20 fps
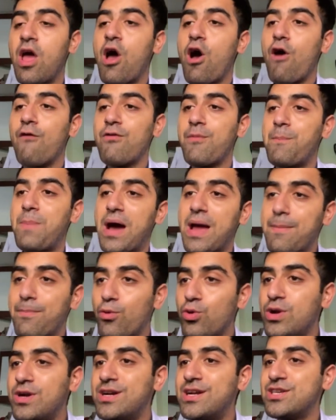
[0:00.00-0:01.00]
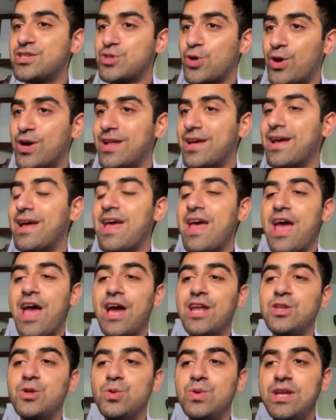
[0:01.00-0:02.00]
of a bipolar disorder
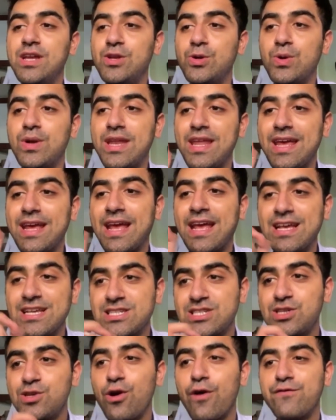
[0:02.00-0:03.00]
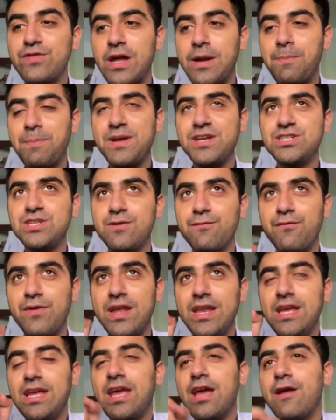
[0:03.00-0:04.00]
and you need to take history of that patient
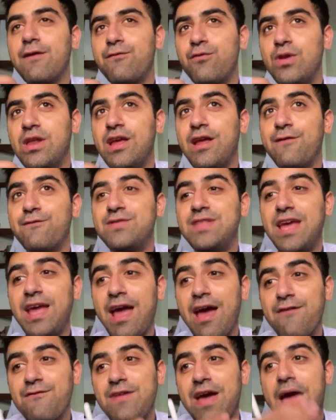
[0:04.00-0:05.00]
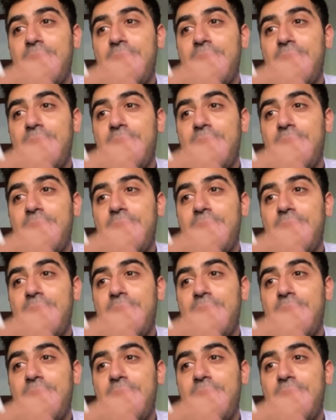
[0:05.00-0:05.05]
very carefully if they have